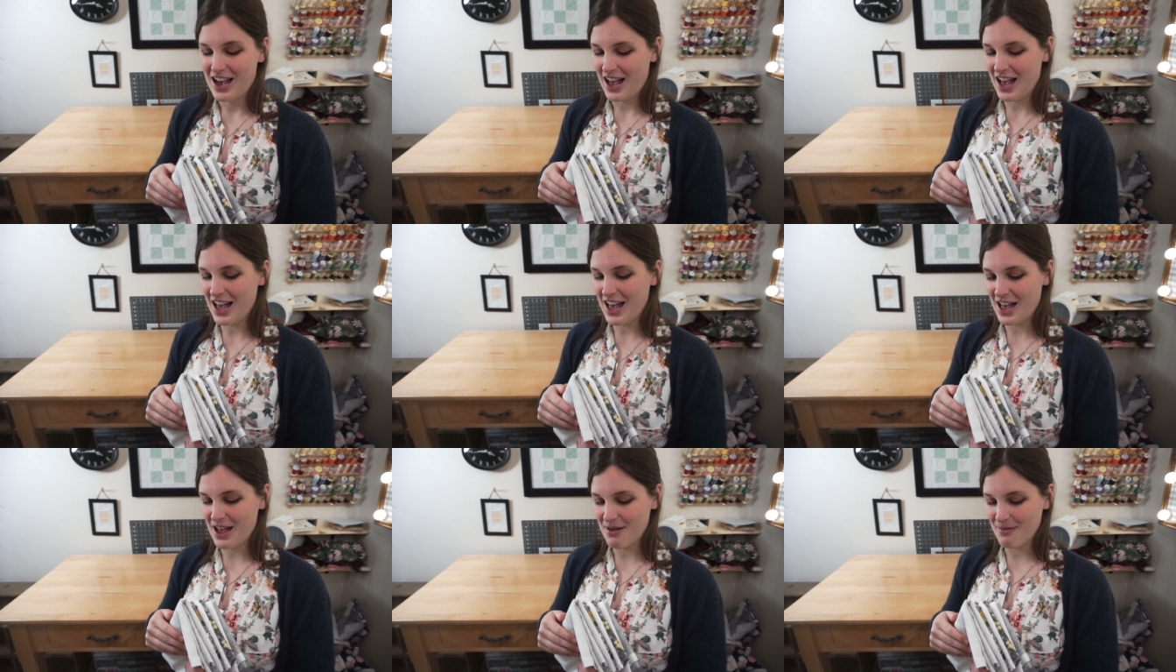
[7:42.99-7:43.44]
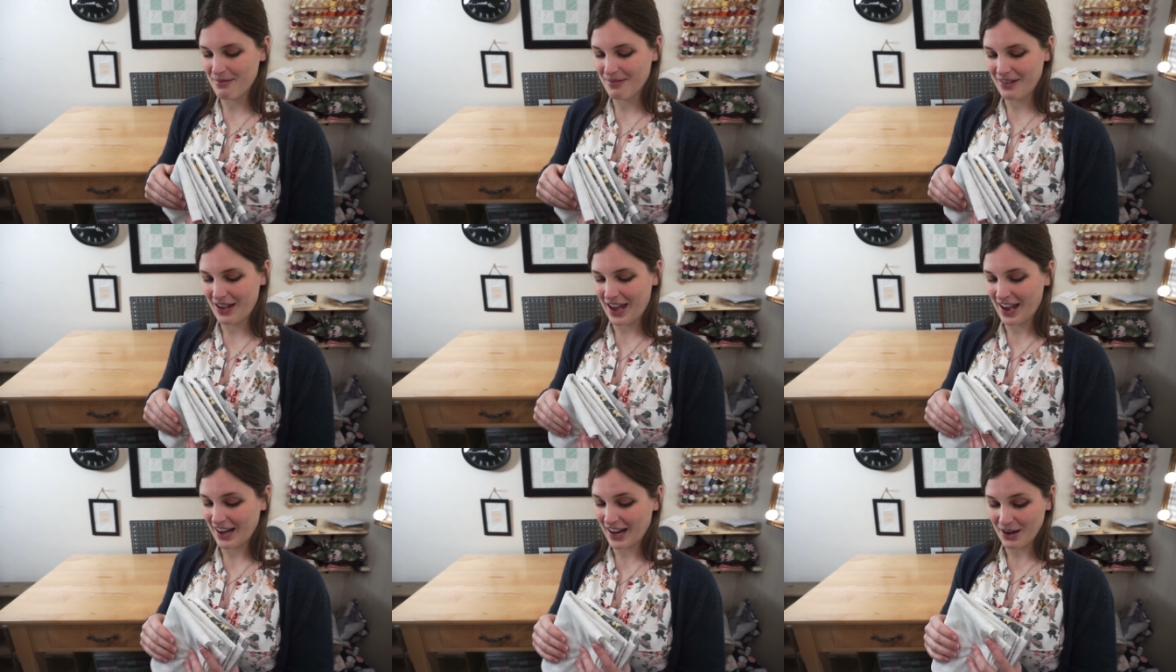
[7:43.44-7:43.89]
And
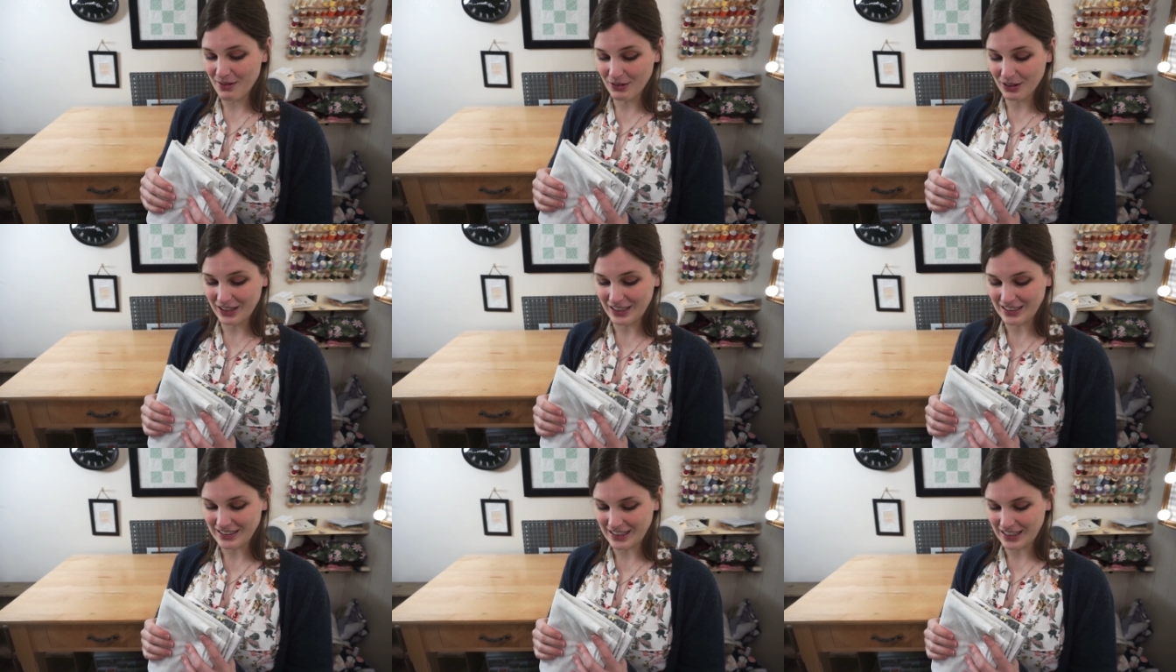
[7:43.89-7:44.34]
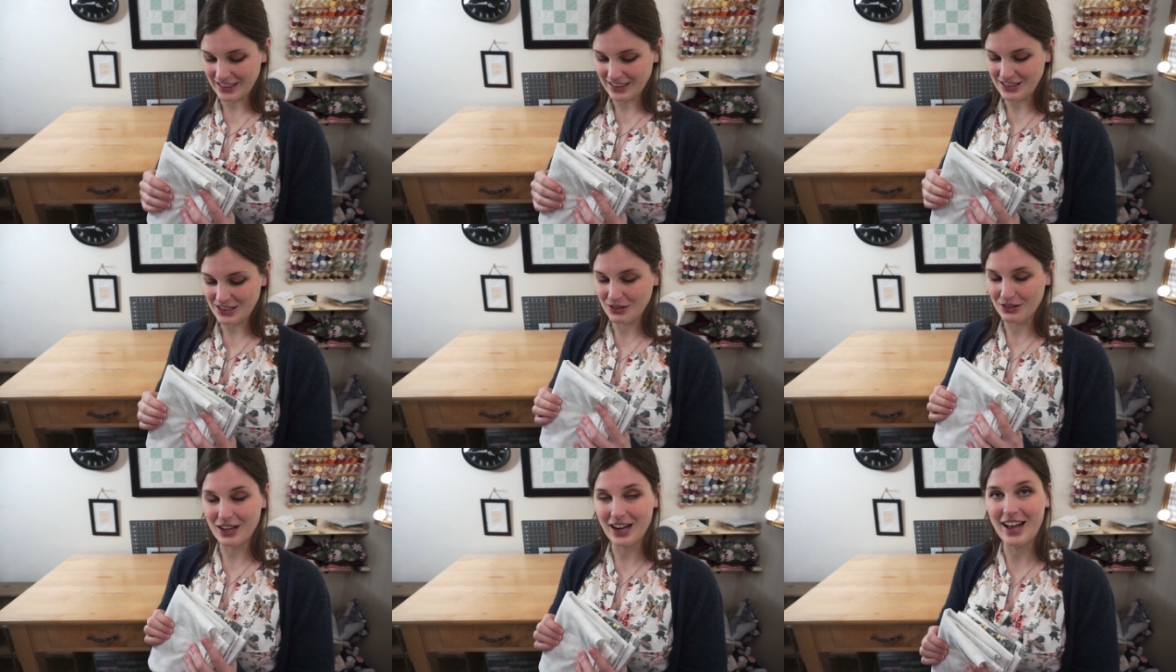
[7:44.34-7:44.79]
I'm really excited
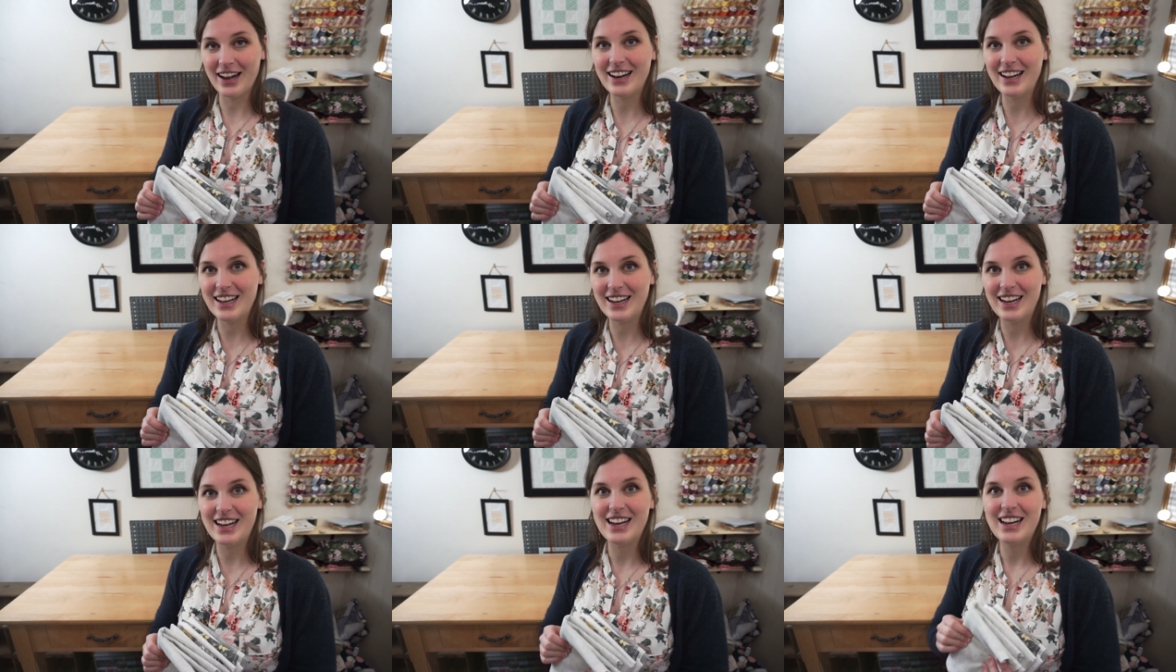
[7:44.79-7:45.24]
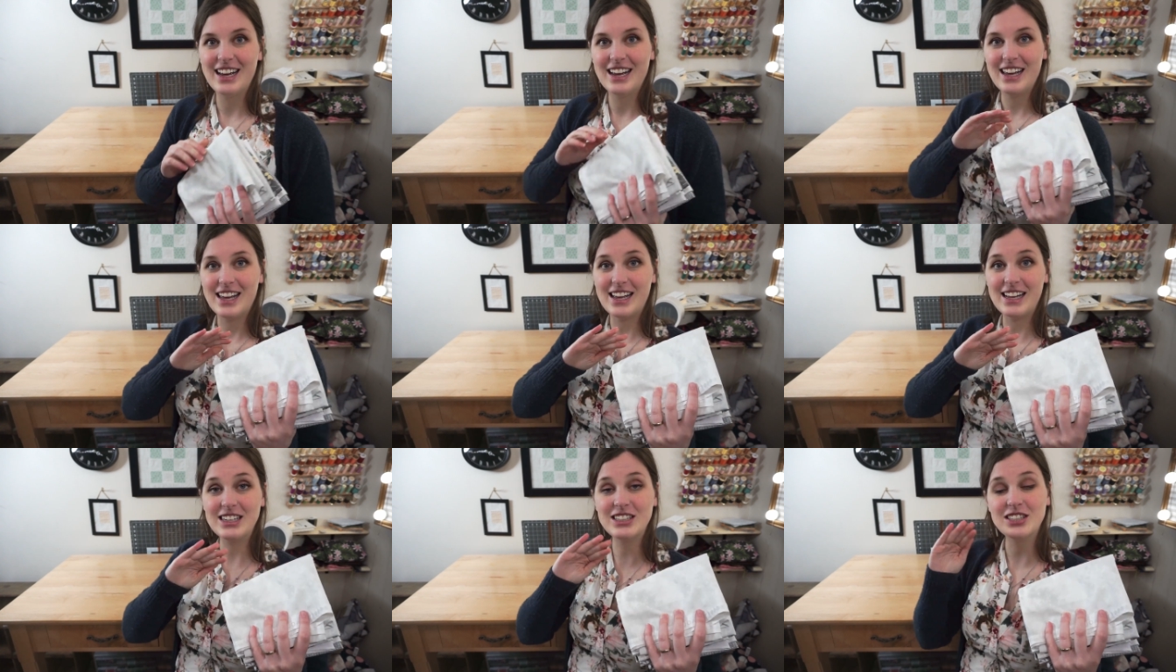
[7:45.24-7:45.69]
to cut it
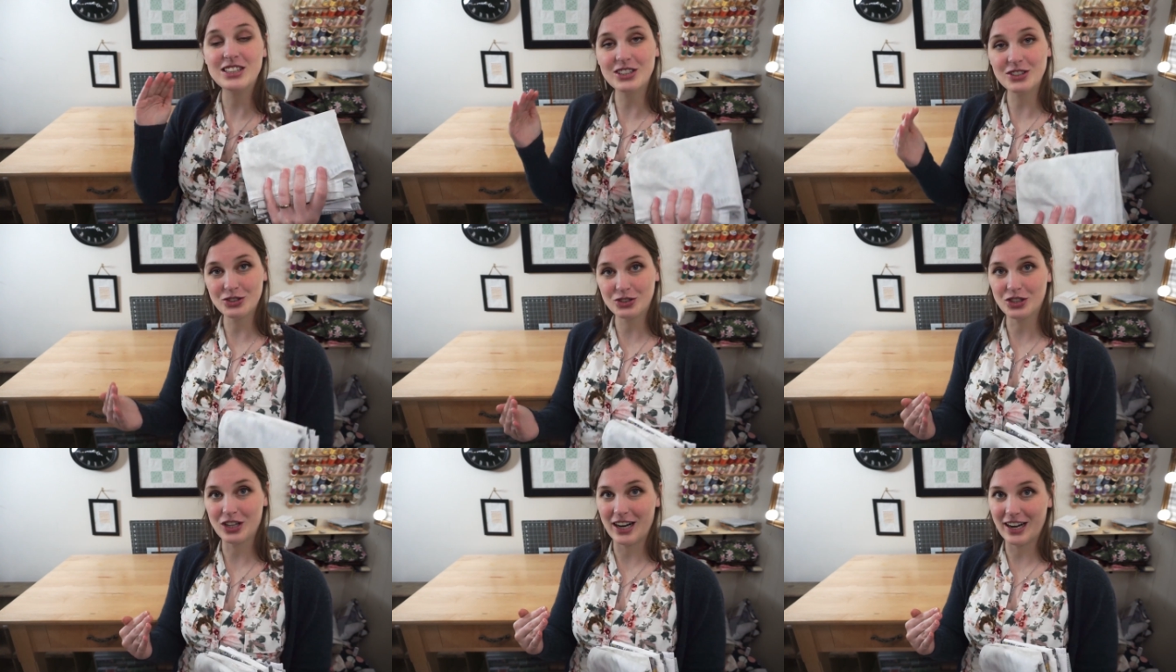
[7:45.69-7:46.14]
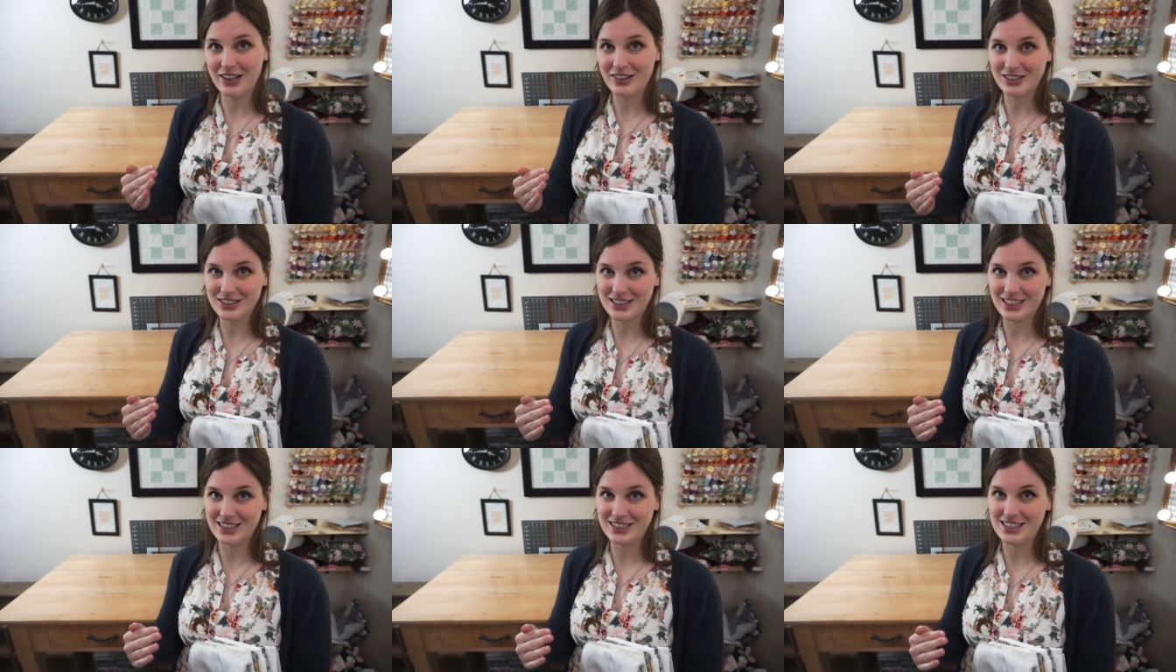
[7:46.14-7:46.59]
into those
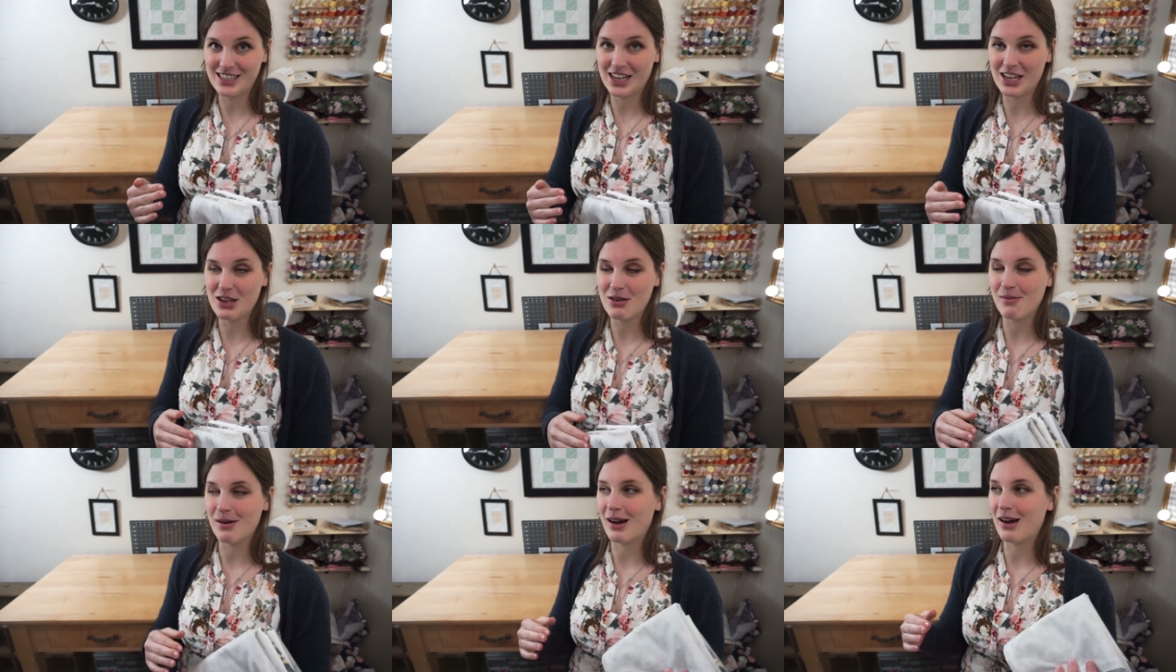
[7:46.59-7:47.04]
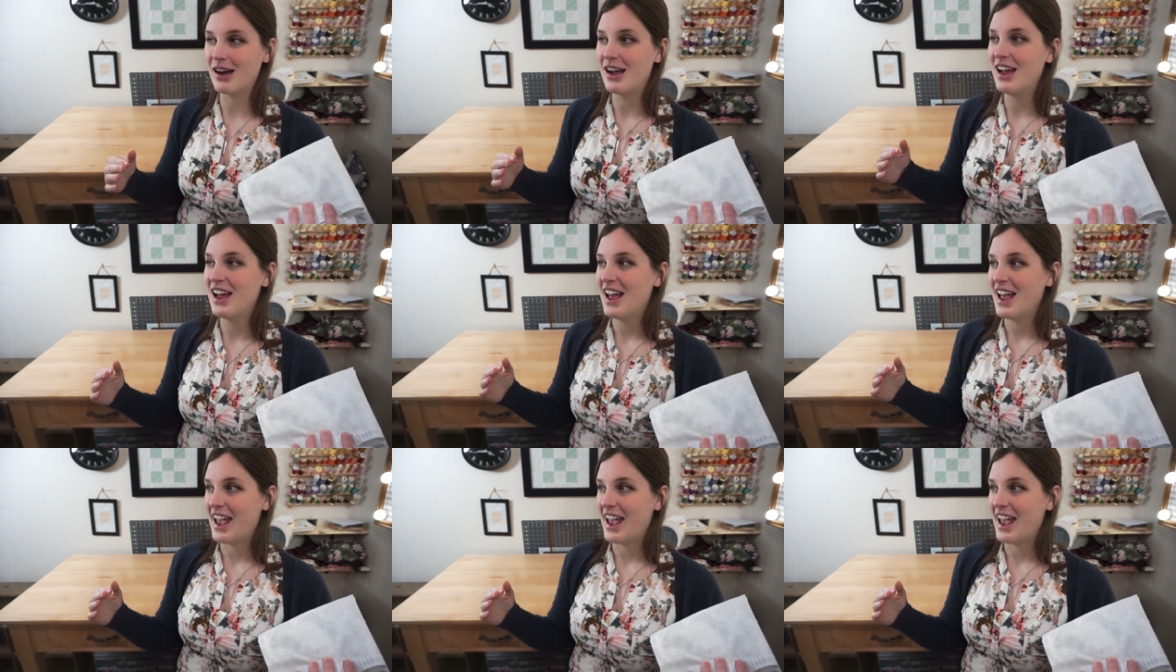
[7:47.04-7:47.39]
triangles that I was telling you about